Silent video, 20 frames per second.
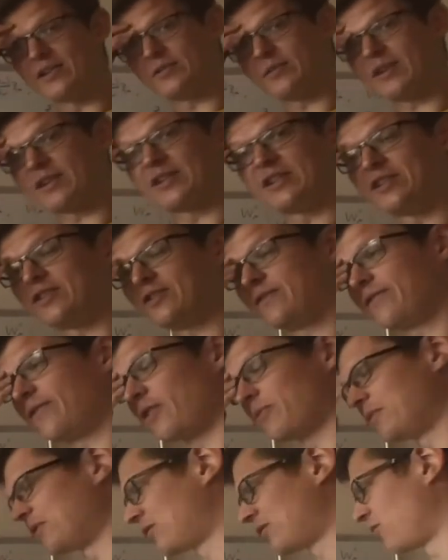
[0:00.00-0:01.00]
So actually
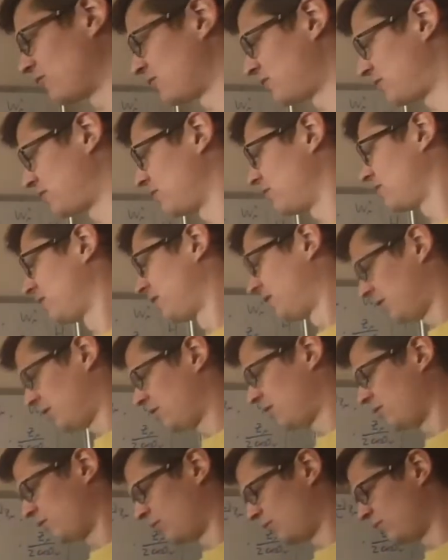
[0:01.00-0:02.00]
Fermi's constant,
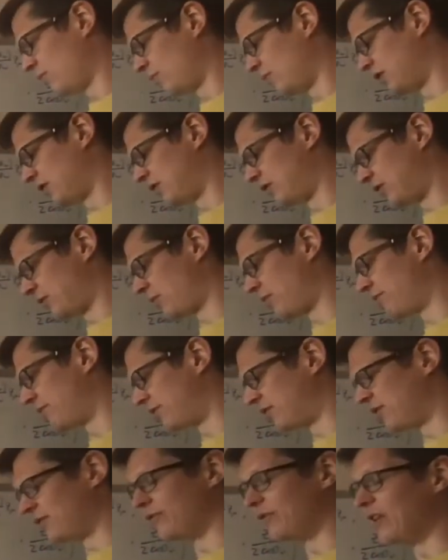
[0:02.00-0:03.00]
which is
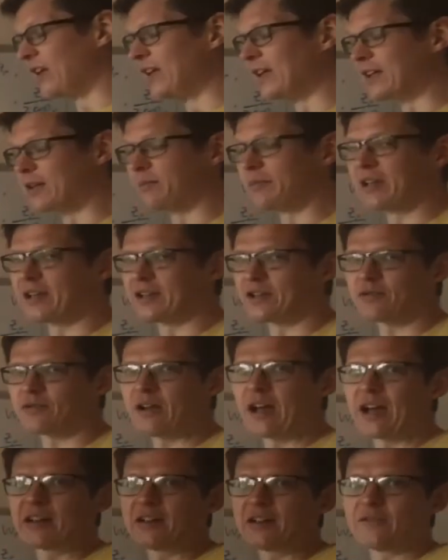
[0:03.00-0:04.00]
equivalent to V, can be
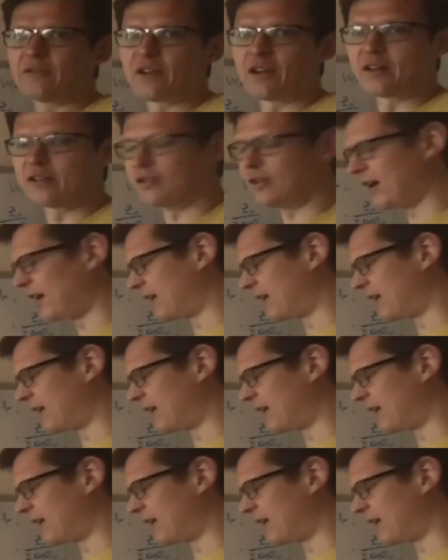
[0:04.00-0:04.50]
extracted to high